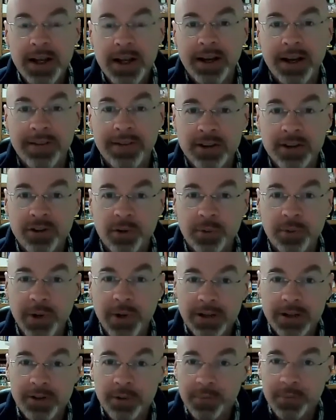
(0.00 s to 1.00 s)
and that's a
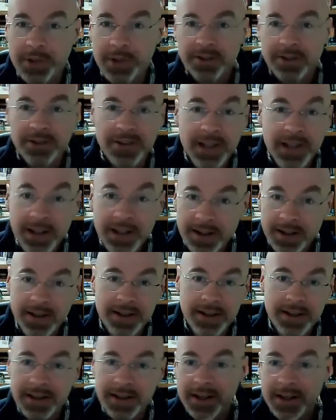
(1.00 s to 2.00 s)
way to be sneaky
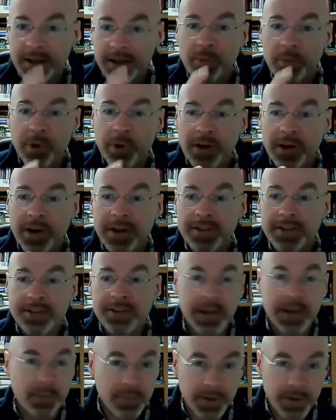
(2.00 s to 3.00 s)
and get in more
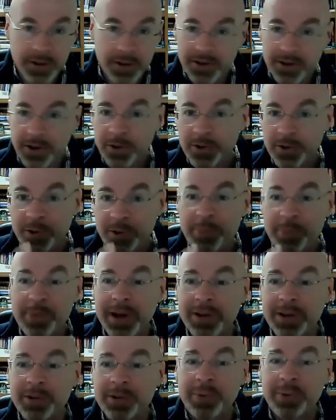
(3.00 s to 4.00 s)
content, but it's also a
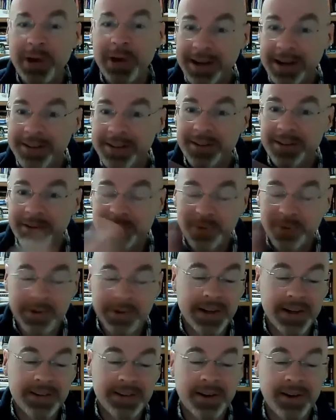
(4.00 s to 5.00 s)
best practice for
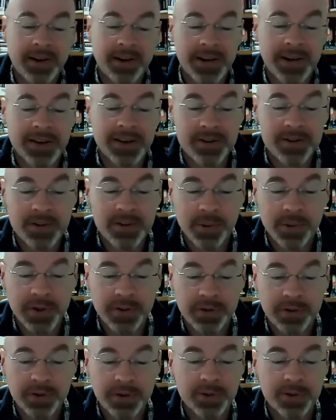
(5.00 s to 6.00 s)
letting the audience know what
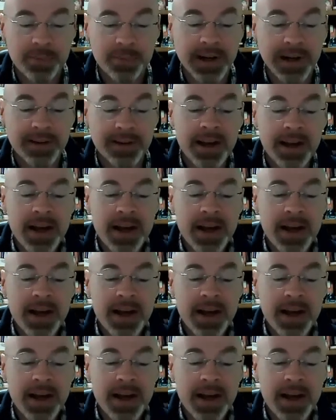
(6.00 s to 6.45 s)
to expect.